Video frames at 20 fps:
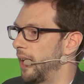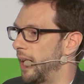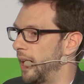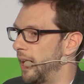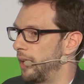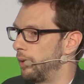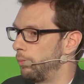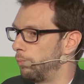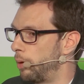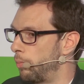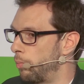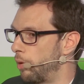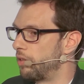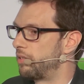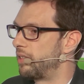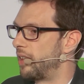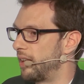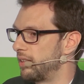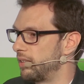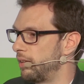and we
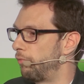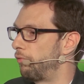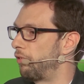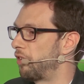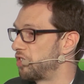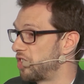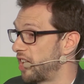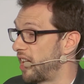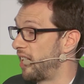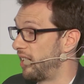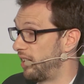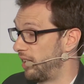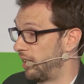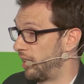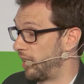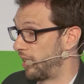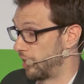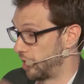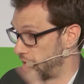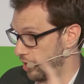wrote that in French and
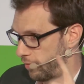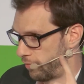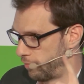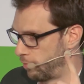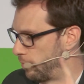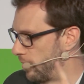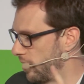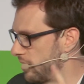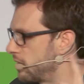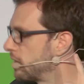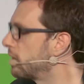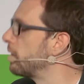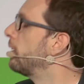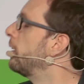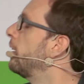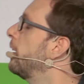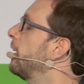in English for once.